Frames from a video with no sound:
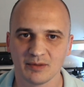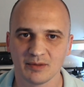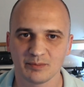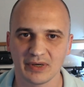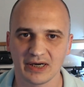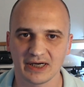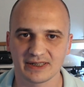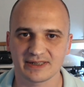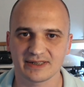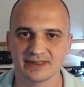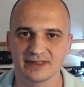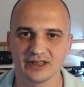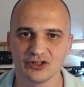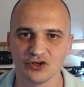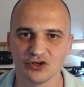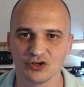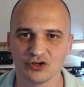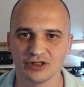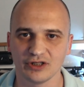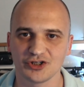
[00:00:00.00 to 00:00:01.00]
pass the
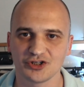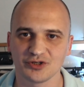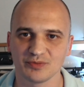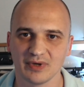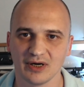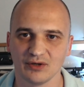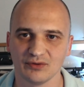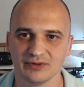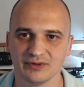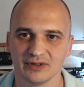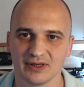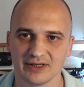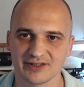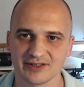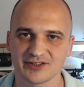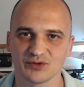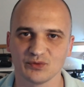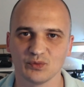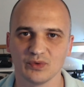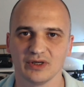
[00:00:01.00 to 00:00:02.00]
knowledge about the
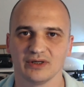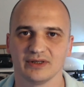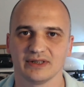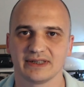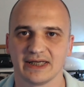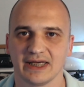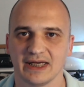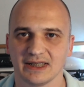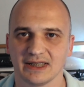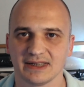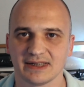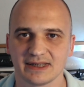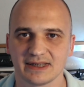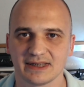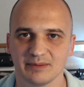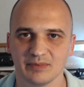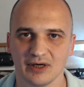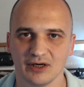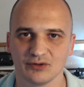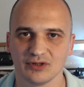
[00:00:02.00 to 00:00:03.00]
ransomware attacks,
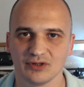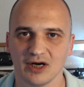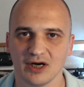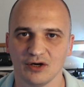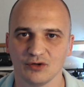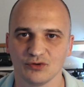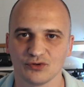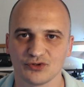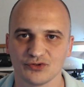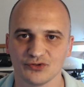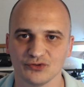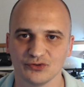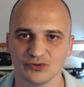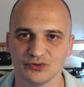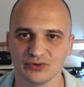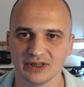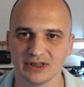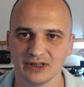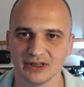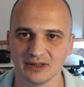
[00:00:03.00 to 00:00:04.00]
about how
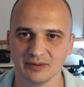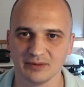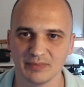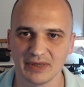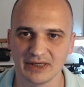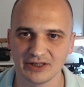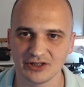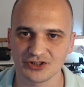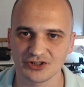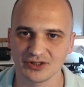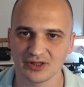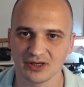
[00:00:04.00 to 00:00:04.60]
to manage